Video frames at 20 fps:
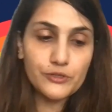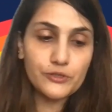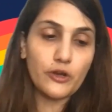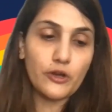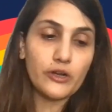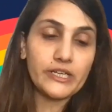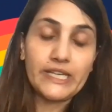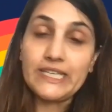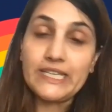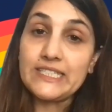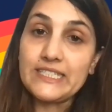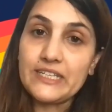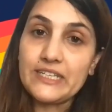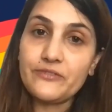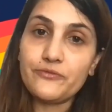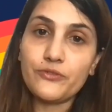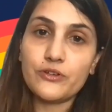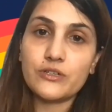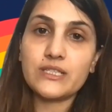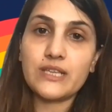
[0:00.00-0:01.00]

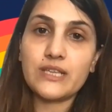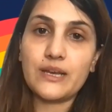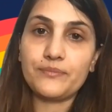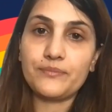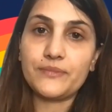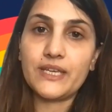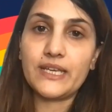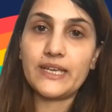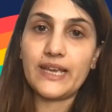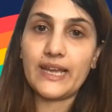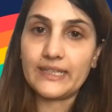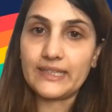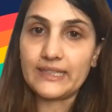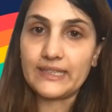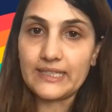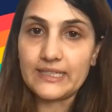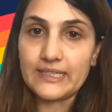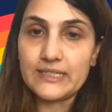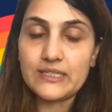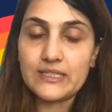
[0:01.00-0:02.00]
contesting for something
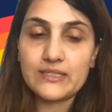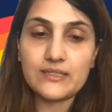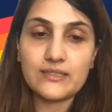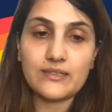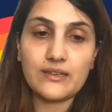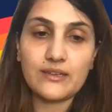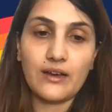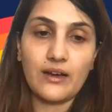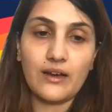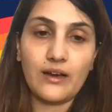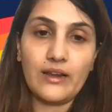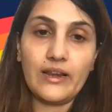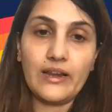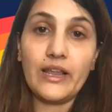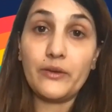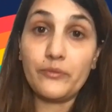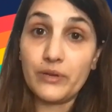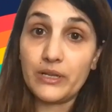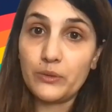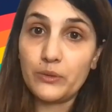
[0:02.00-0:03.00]
at this
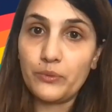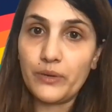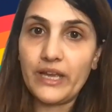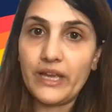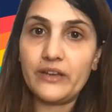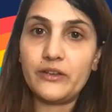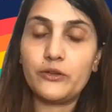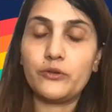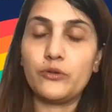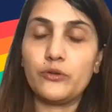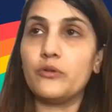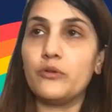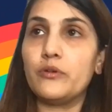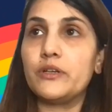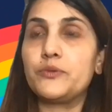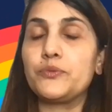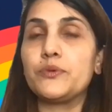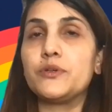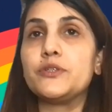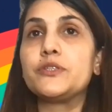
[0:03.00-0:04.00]
level where, you know,
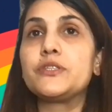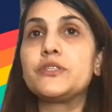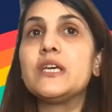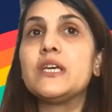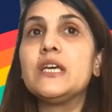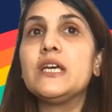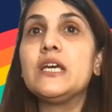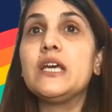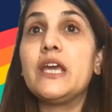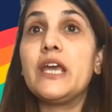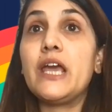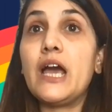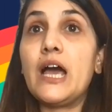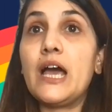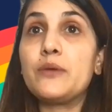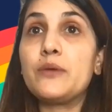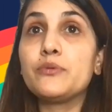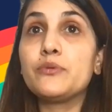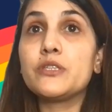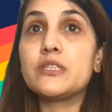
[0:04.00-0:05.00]
it was,
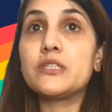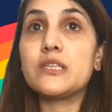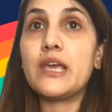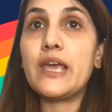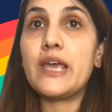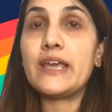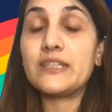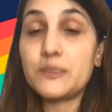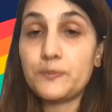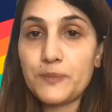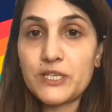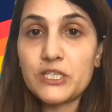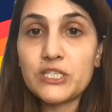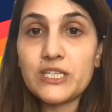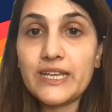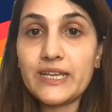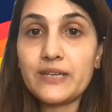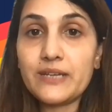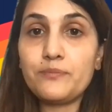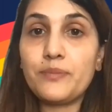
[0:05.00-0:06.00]
I was, and
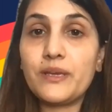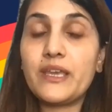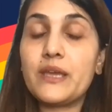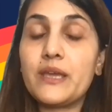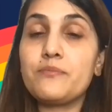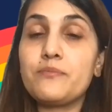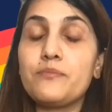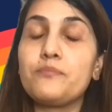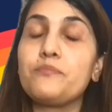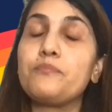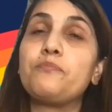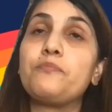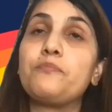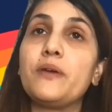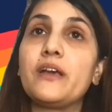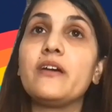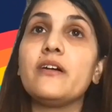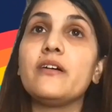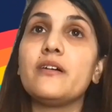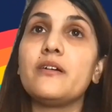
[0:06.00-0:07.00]
especially it became
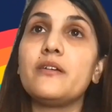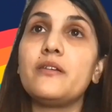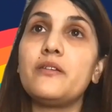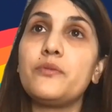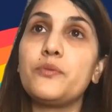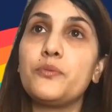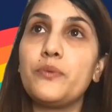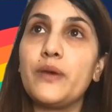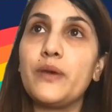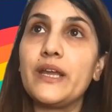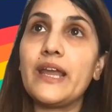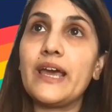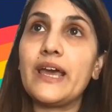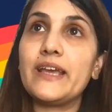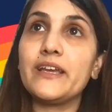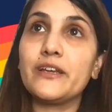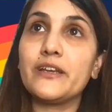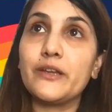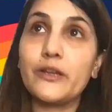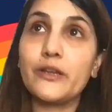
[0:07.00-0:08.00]
bigger when
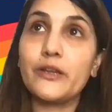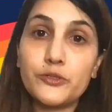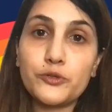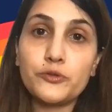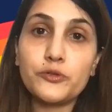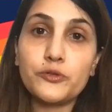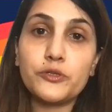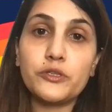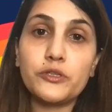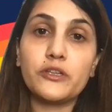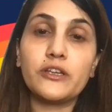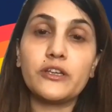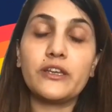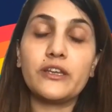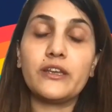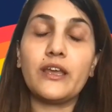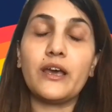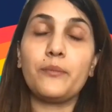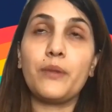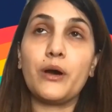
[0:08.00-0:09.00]
I understood
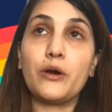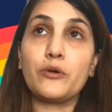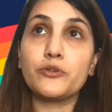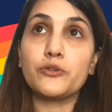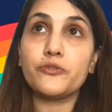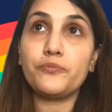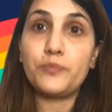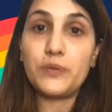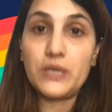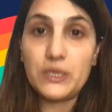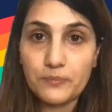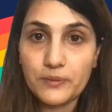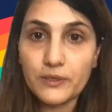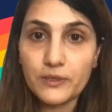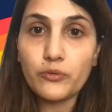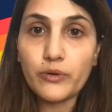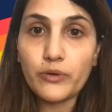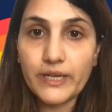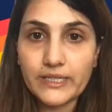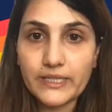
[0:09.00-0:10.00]
the amount of people
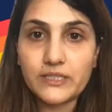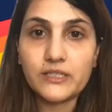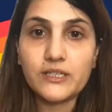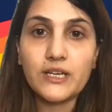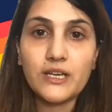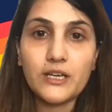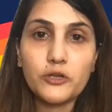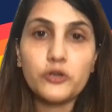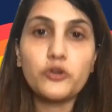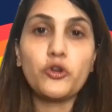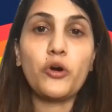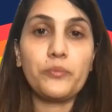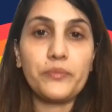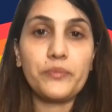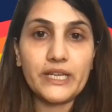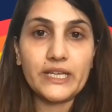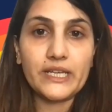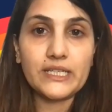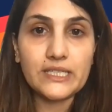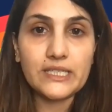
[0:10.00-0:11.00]
who had
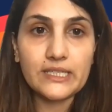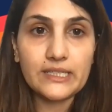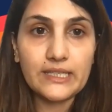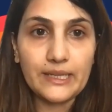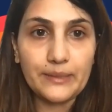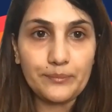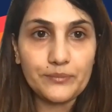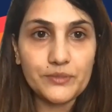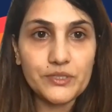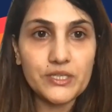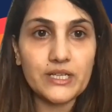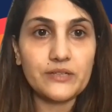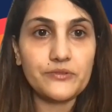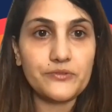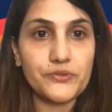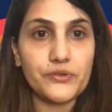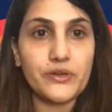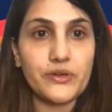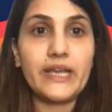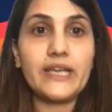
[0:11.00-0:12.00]
nominated
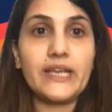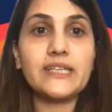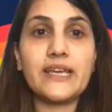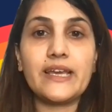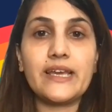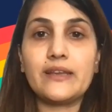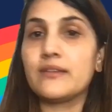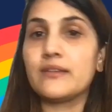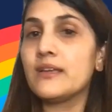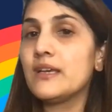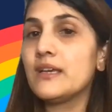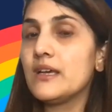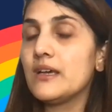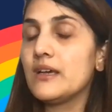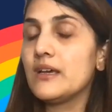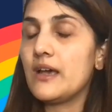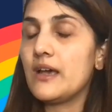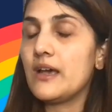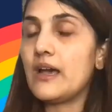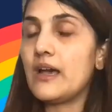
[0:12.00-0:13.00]
themselves, right? Yeah. And
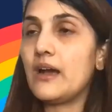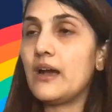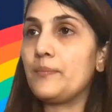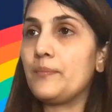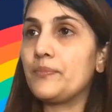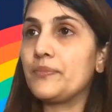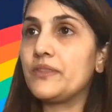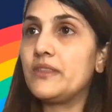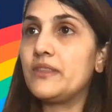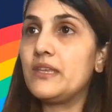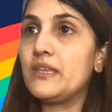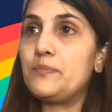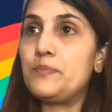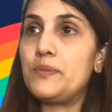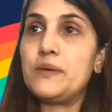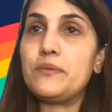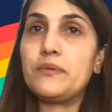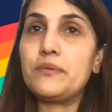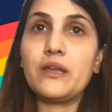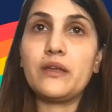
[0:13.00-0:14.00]

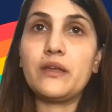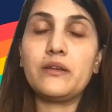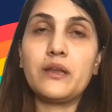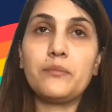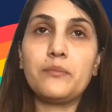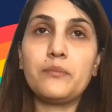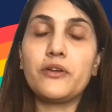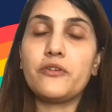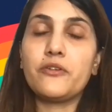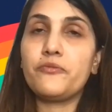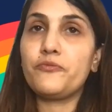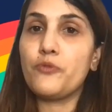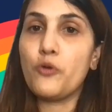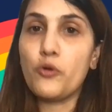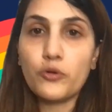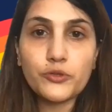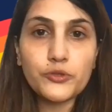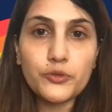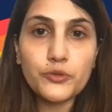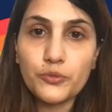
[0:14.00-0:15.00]
the number of
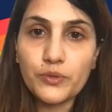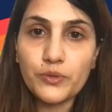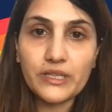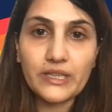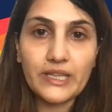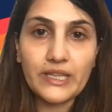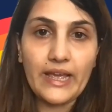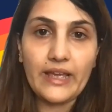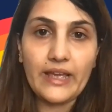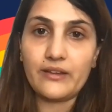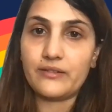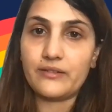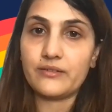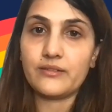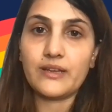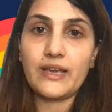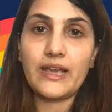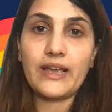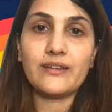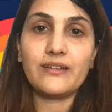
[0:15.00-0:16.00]
folks who were there
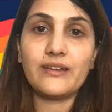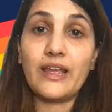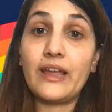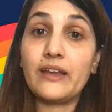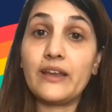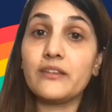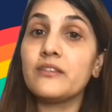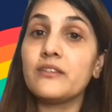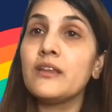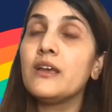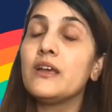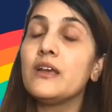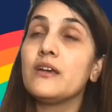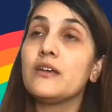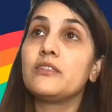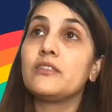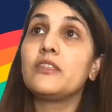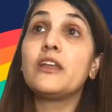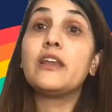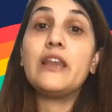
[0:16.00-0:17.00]
and
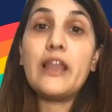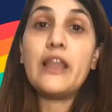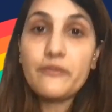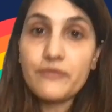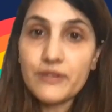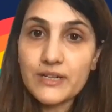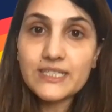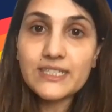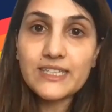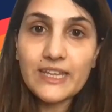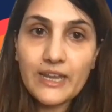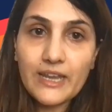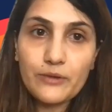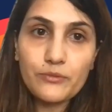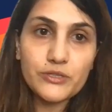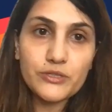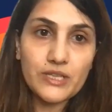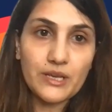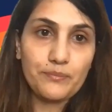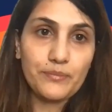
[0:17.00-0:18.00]
the levels that I
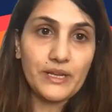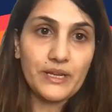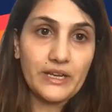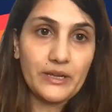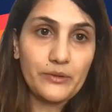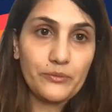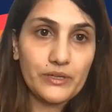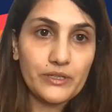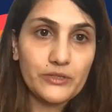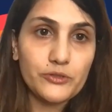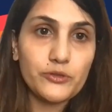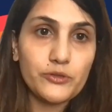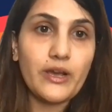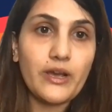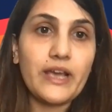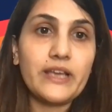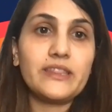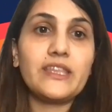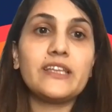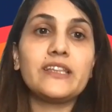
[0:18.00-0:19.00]
was competing with. So
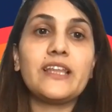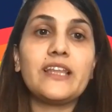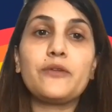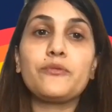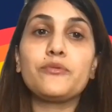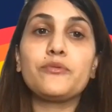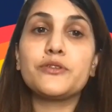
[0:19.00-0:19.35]
I think that